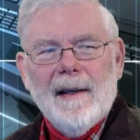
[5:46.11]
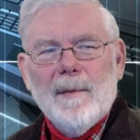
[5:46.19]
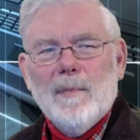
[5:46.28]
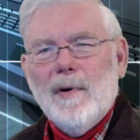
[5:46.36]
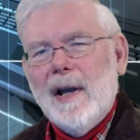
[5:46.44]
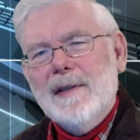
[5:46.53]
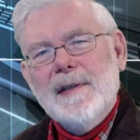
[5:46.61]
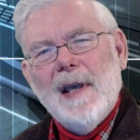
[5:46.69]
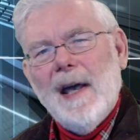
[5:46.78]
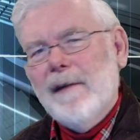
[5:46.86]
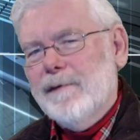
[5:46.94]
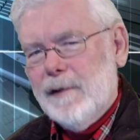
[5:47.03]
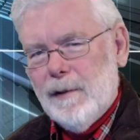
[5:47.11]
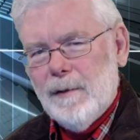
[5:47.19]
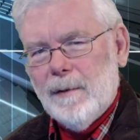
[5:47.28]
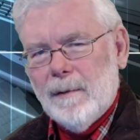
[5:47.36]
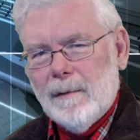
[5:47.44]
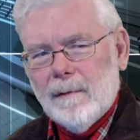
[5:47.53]
press
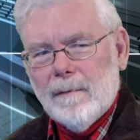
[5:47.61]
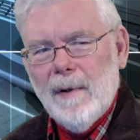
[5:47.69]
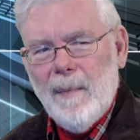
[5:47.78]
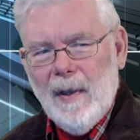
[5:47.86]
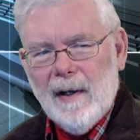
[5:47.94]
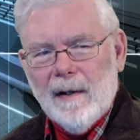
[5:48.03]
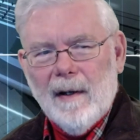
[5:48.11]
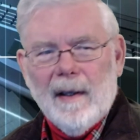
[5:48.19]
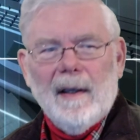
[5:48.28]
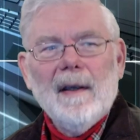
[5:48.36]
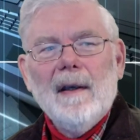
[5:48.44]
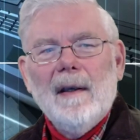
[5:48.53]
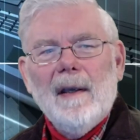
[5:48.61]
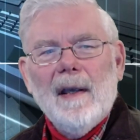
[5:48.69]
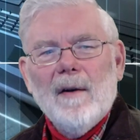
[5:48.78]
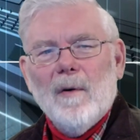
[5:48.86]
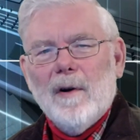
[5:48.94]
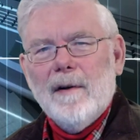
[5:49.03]
F2 repeatedly in
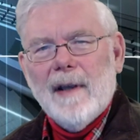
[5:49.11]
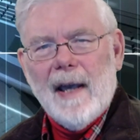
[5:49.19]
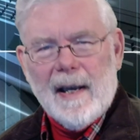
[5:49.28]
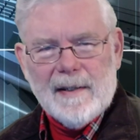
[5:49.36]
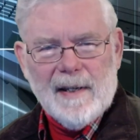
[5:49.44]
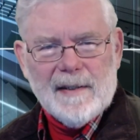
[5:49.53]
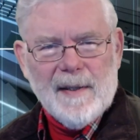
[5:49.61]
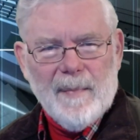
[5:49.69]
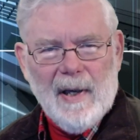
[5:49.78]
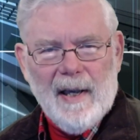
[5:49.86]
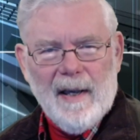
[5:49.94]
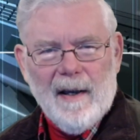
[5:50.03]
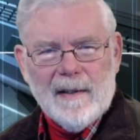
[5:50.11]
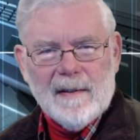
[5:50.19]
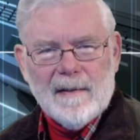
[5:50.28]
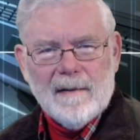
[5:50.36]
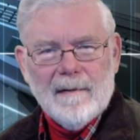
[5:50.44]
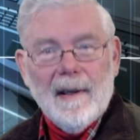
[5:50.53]
order to access the
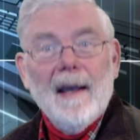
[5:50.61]
BIOS.